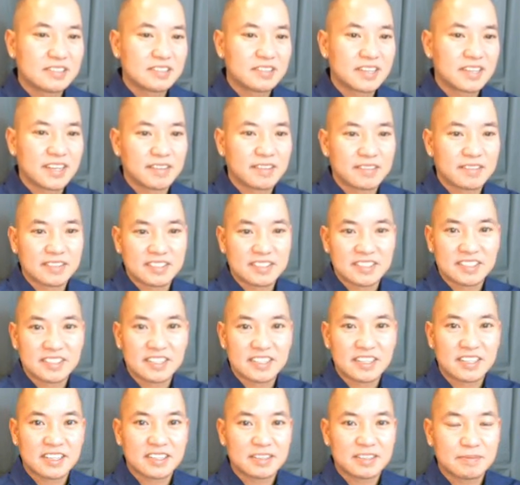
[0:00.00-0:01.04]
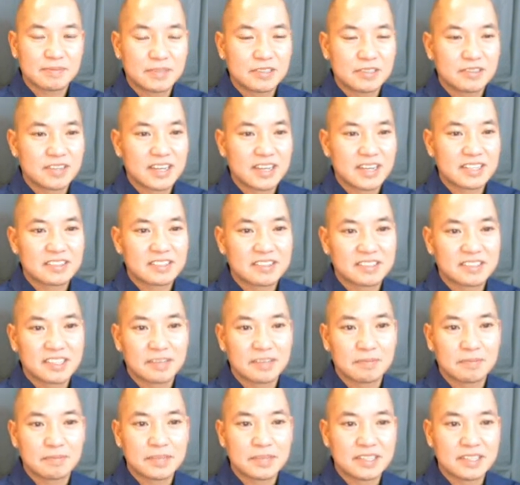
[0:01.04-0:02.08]
You can have acidic amino acids, you can
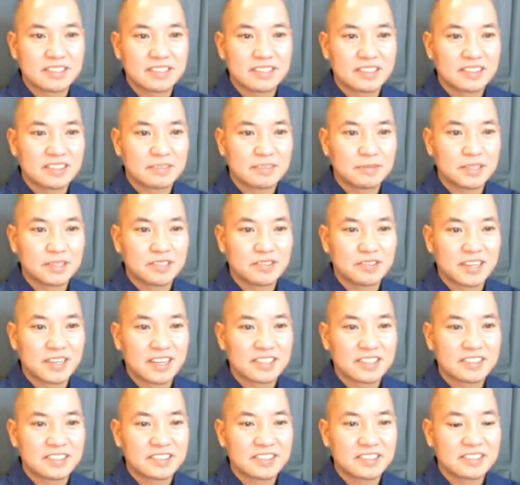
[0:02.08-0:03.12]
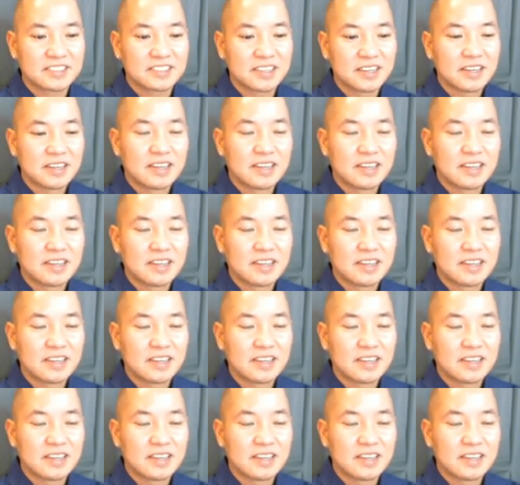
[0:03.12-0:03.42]
have basic amino acids.